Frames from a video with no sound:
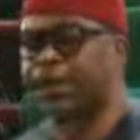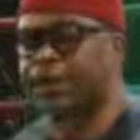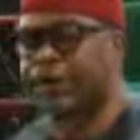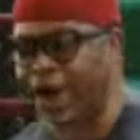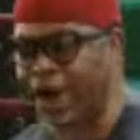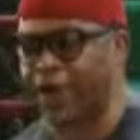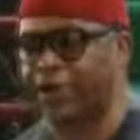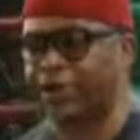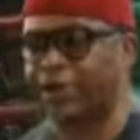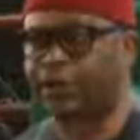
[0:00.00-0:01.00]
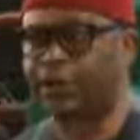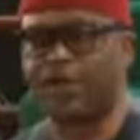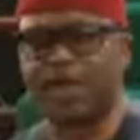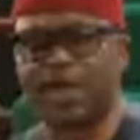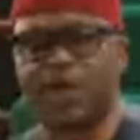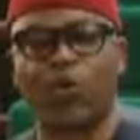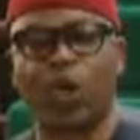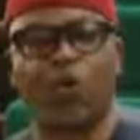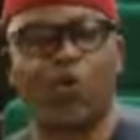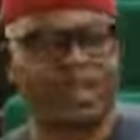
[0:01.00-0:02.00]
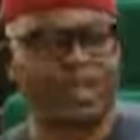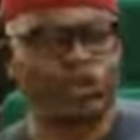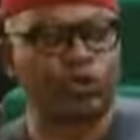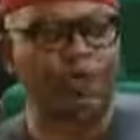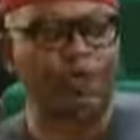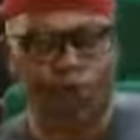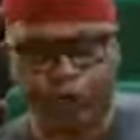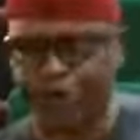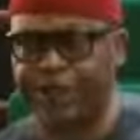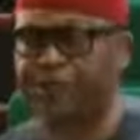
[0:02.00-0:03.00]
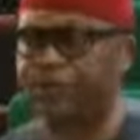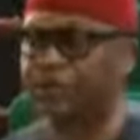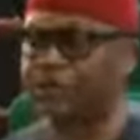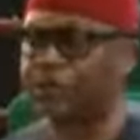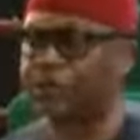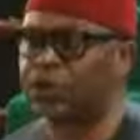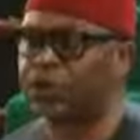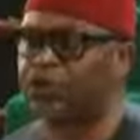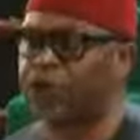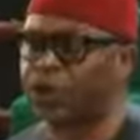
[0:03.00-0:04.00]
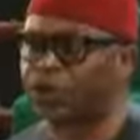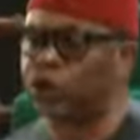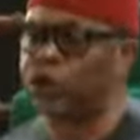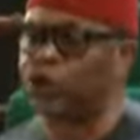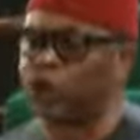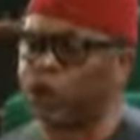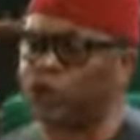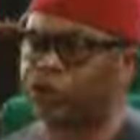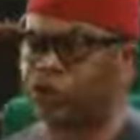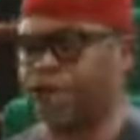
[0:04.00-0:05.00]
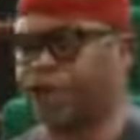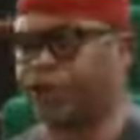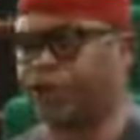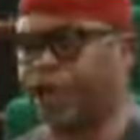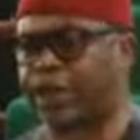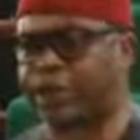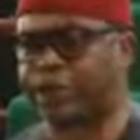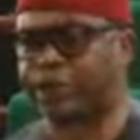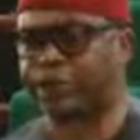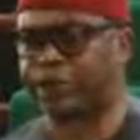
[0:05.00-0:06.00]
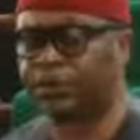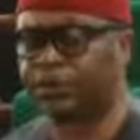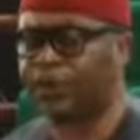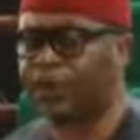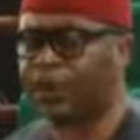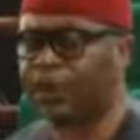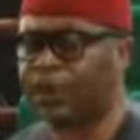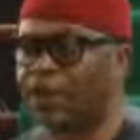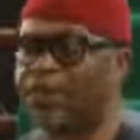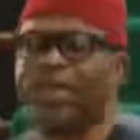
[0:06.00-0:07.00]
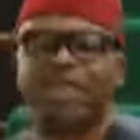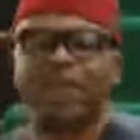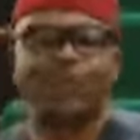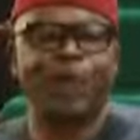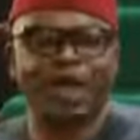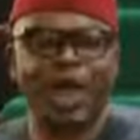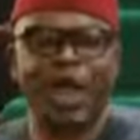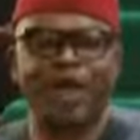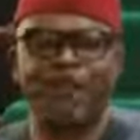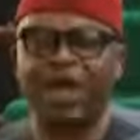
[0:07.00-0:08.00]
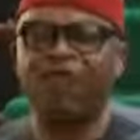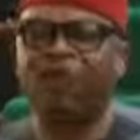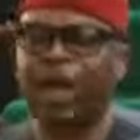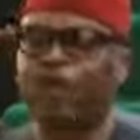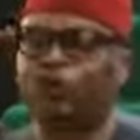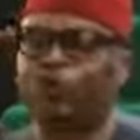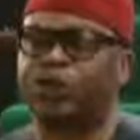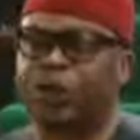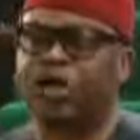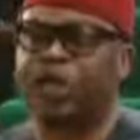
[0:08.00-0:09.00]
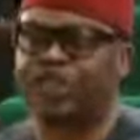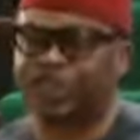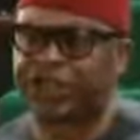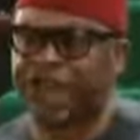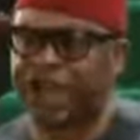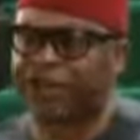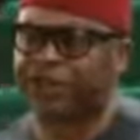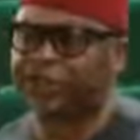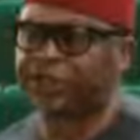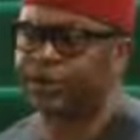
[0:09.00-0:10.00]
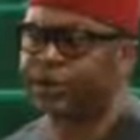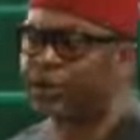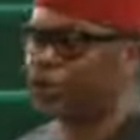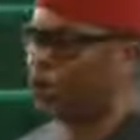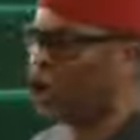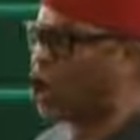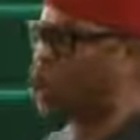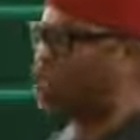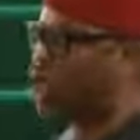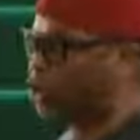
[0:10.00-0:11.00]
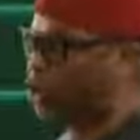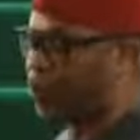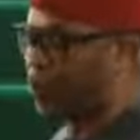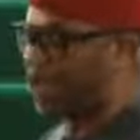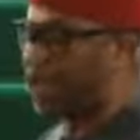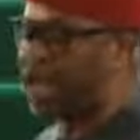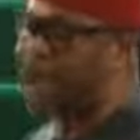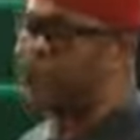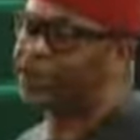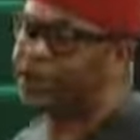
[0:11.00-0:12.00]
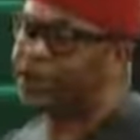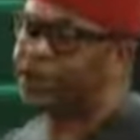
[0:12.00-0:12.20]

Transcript: Rather, they were waiting to ambush him for him to be thrown into the jail. Mr. Speaker, even if he has to be thrown into jail or detention by the SARS,